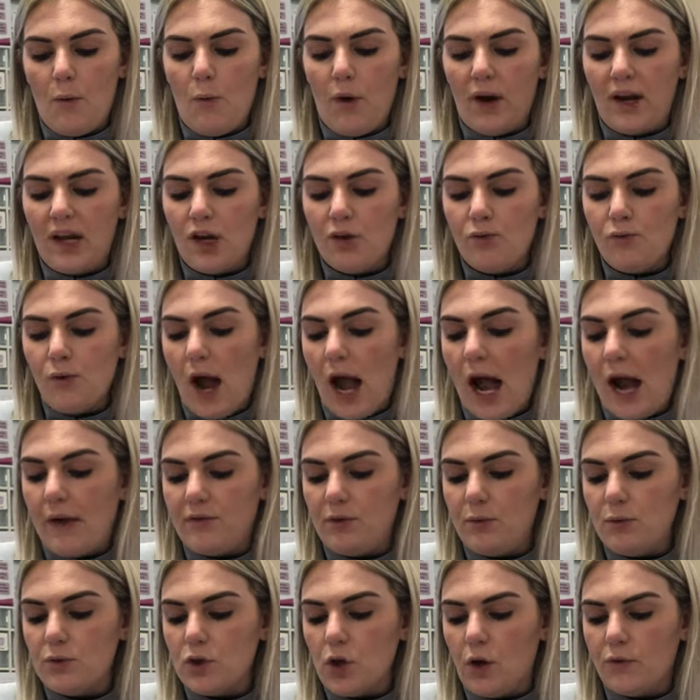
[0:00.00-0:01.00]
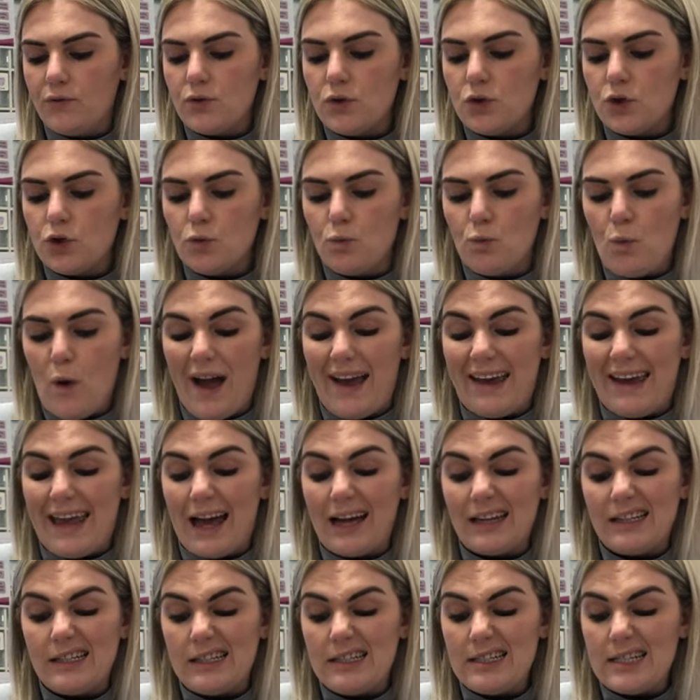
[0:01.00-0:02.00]
and when he arrived he was often somewhere he
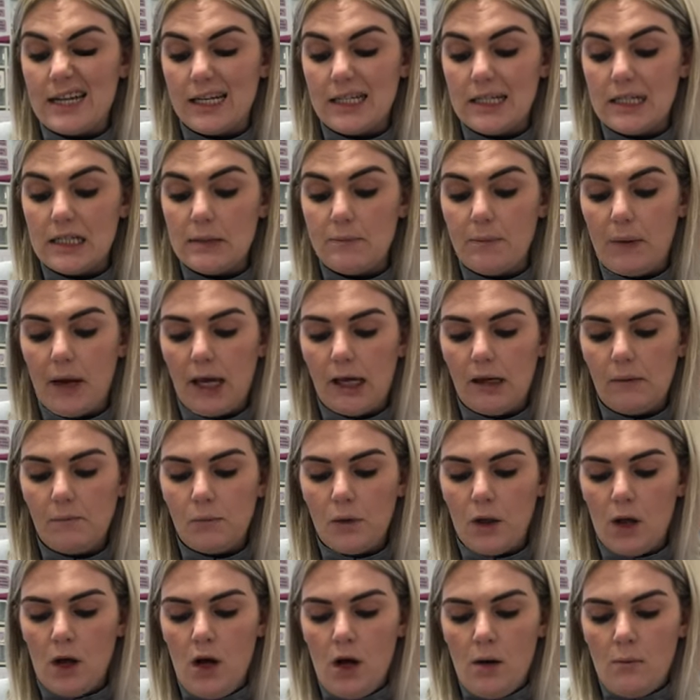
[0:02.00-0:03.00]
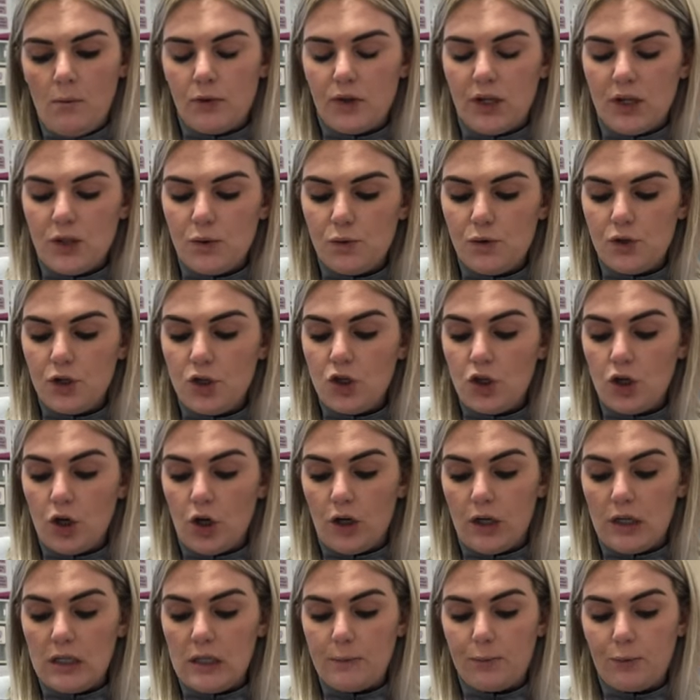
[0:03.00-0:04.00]
hadn't intended to be. But this was a
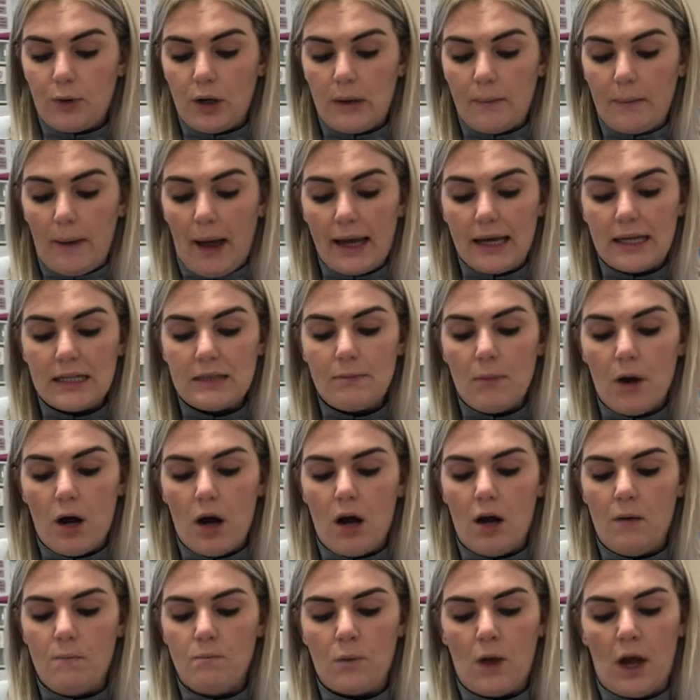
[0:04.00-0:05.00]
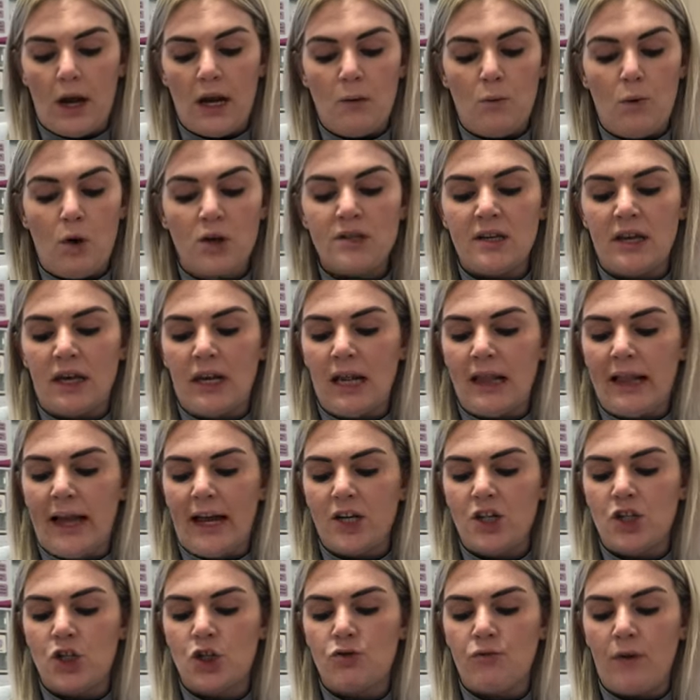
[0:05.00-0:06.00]
journey to bring back his ma, and he wasn't going to
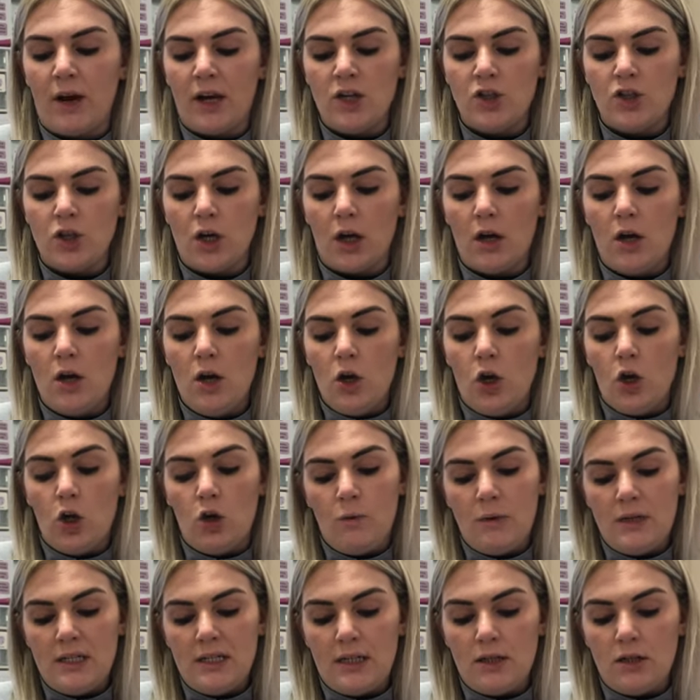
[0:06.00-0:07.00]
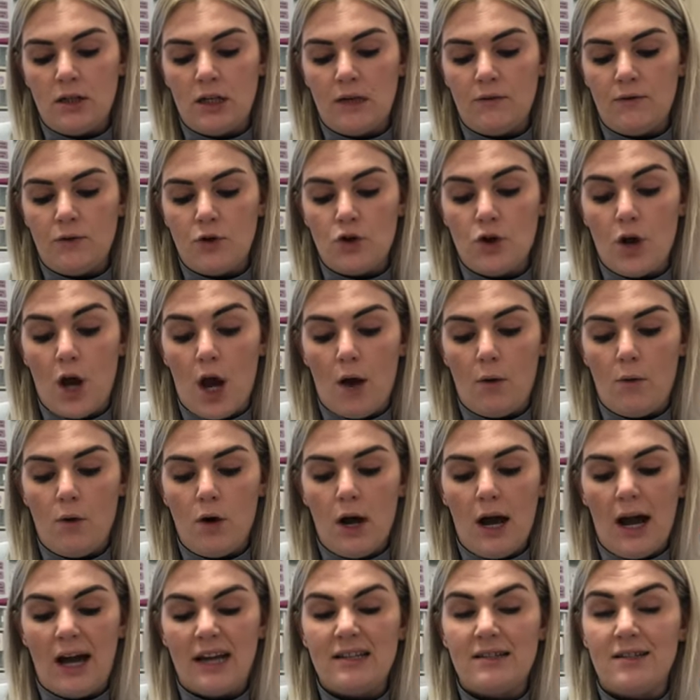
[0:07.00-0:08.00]
let a stranger, who he didn't even know
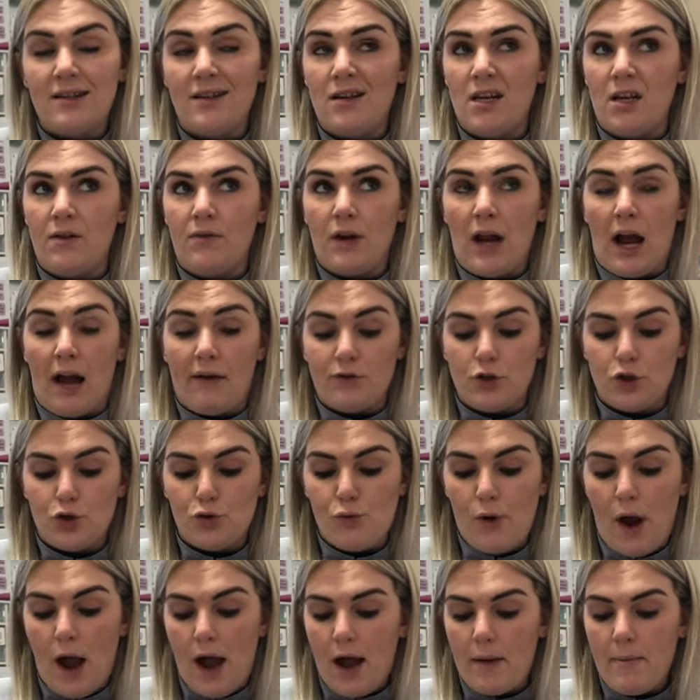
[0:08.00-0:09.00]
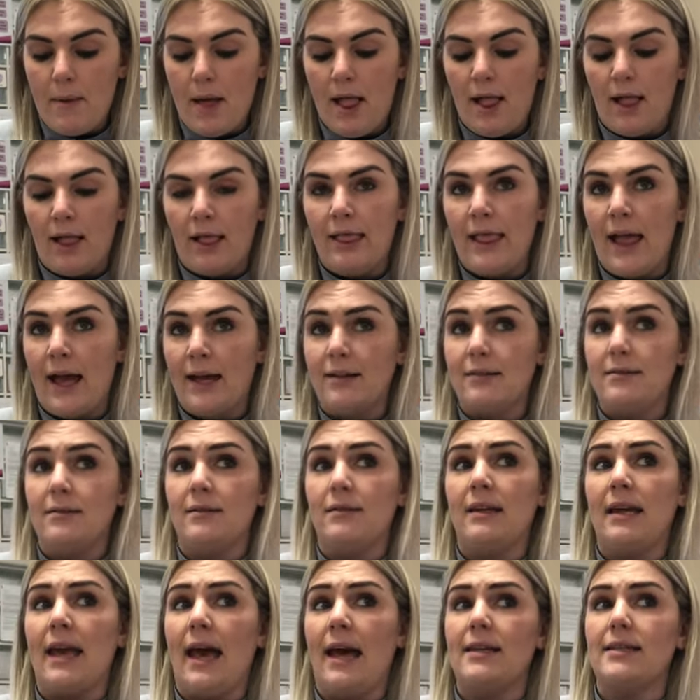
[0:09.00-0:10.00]
and didn't even have a tribe, let
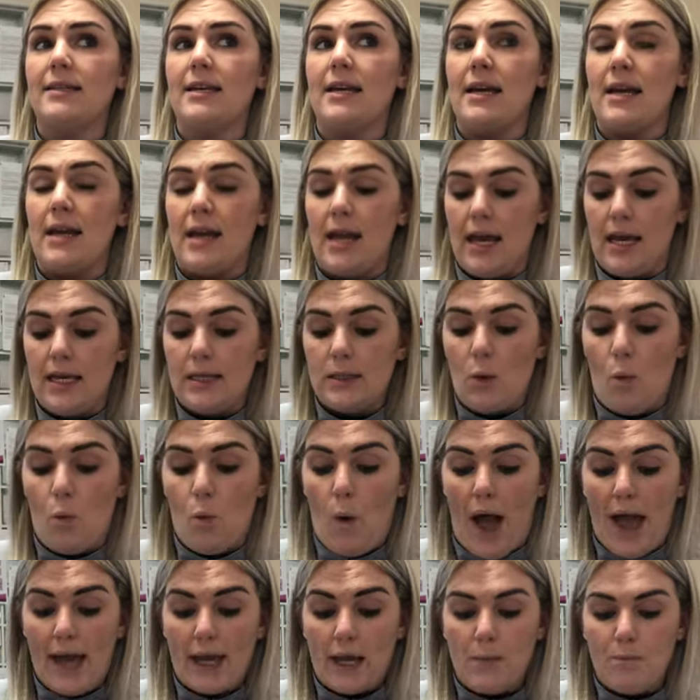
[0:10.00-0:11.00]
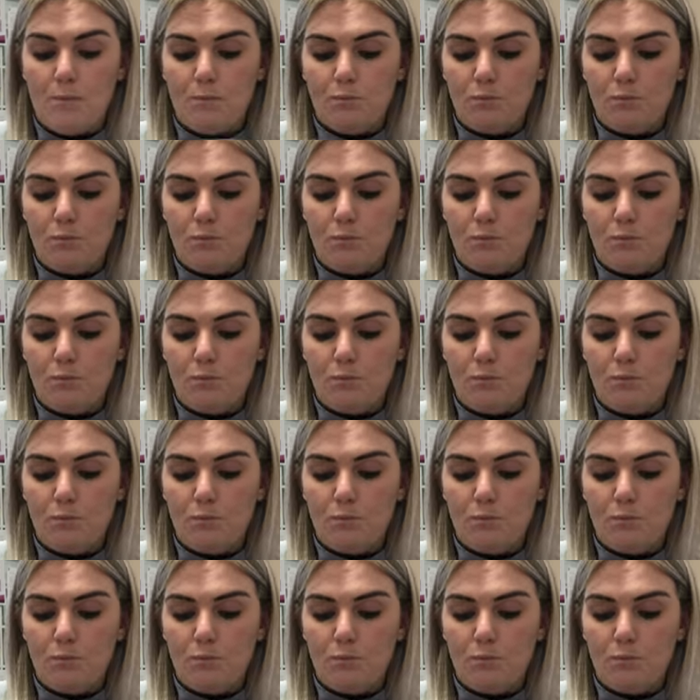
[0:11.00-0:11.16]
get in his way.